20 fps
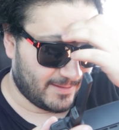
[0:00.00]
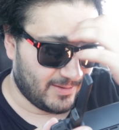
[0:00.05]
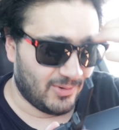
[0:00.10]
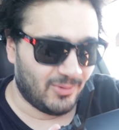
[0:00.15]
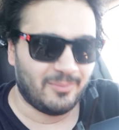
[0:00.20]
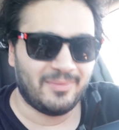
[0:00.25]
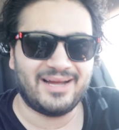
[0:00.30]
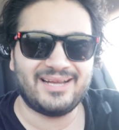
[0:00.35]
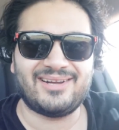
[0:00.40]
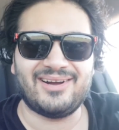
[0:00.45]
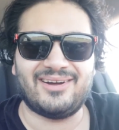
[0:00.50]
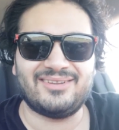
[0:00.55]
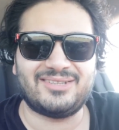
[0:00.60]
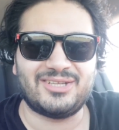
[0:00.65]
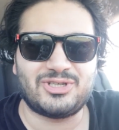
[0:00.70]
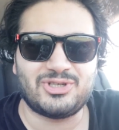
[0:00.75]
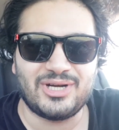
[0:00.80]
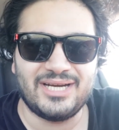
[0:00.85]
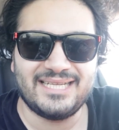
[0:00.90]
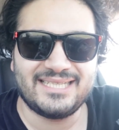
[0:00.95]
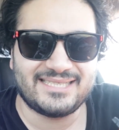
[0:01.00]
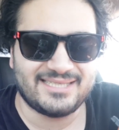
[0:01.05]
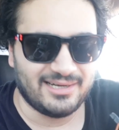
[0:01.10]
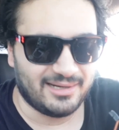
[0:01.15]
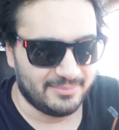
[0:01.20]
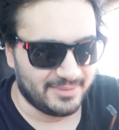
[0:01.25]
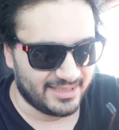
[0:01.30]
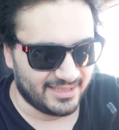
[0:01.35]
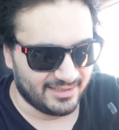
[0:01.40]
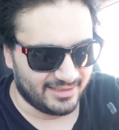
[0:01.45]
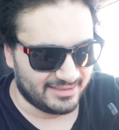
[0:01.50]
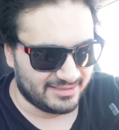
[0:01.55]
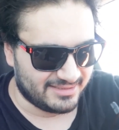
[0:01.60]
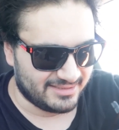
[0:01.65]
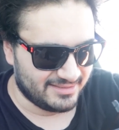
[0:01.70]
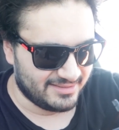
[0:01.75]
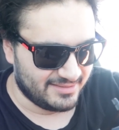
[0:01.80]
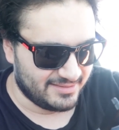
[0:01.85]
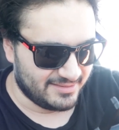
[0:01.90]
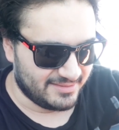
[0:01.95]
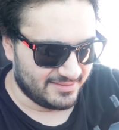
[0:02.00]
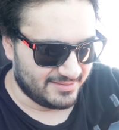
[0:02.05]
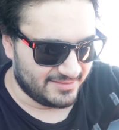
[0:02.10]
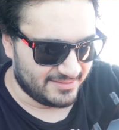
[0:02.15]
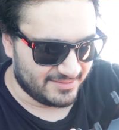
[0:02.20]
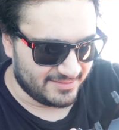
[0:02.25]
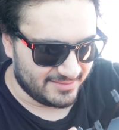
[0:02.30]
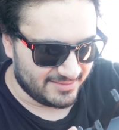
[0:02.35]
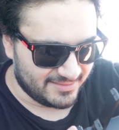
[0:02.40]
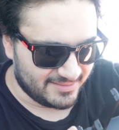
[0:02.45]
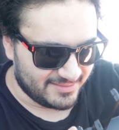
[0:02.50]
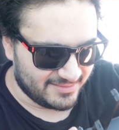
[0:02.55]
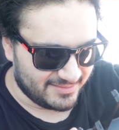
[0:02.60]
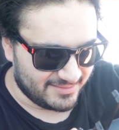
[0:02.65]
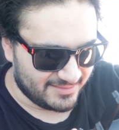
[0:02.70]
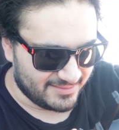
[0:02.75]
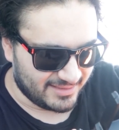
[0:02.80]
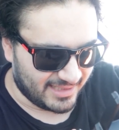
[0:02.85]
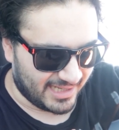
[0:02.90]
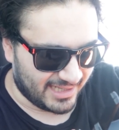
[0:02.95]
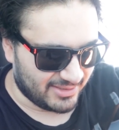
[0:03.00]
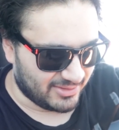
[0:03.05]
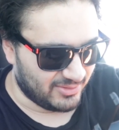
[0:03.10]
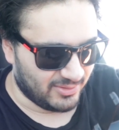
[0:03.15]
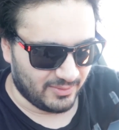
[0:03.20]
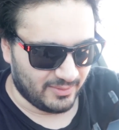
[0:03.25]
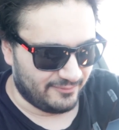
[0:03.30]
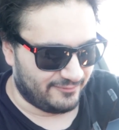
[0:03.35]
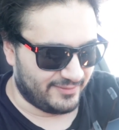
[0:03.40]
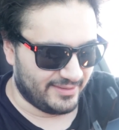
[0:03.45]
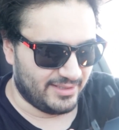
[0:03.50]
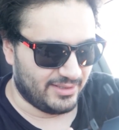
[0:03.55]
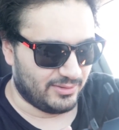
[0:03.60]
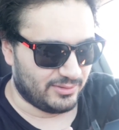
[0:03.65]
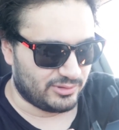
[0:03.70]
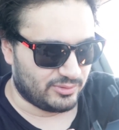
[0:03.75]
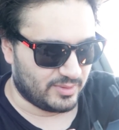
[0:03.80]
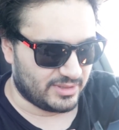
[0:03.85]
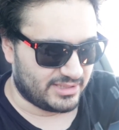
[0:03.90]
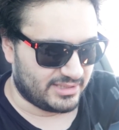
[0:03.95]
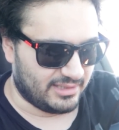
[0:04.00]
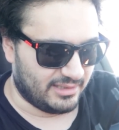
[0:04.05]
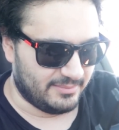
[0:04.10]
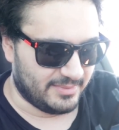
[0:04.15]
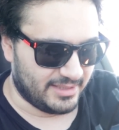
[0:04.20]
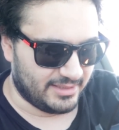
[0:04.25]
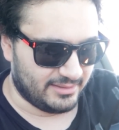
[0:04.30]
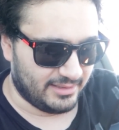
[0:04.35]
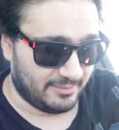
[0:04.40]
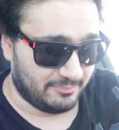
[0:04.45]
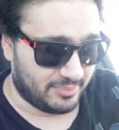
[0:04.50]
Oh my God, the train's coming, guys. I don't know if it knows what's coming.